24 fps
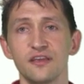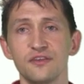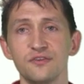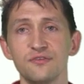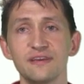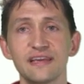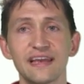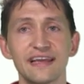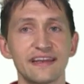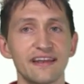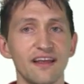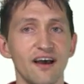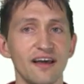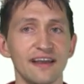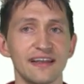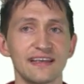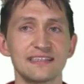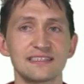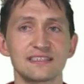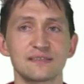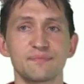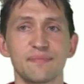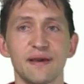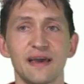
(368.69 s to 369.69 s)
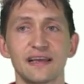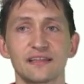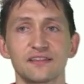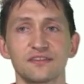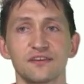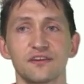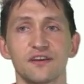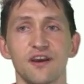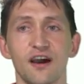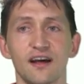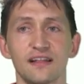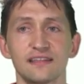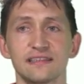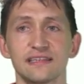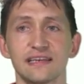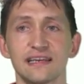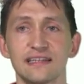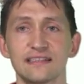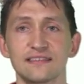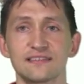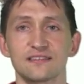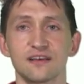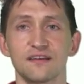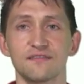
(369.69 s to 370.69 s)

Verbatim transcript: you cannot inspect the contents